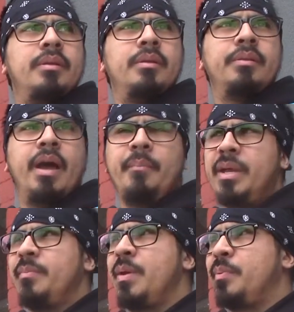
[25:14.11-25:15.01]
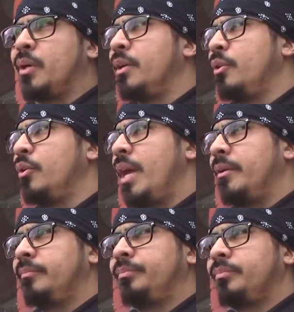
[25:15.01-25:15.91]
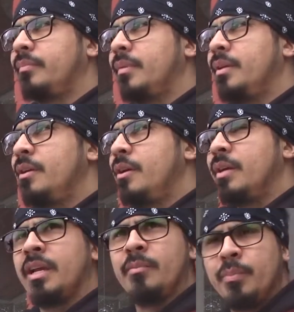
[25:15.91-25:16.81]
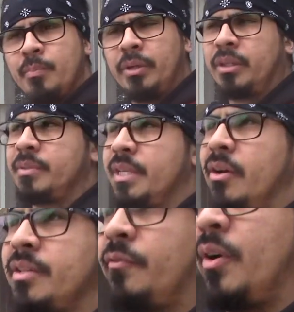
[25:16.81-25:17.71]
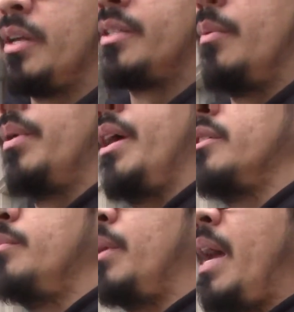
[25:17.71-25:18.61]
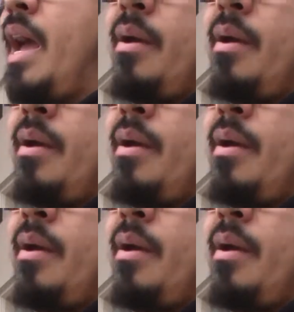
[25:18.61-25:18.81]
Not many people can do that. Put themselves in front of somebody else and be like, hey